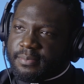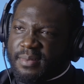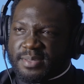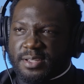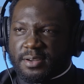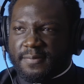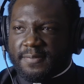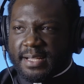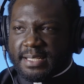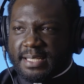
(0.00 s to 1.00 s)
I'm still
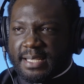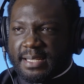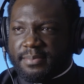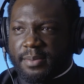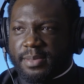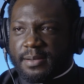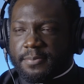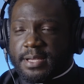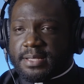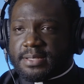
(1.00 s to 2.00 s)
conflicted about being a
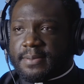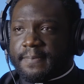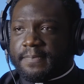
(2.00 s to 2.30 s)
priest.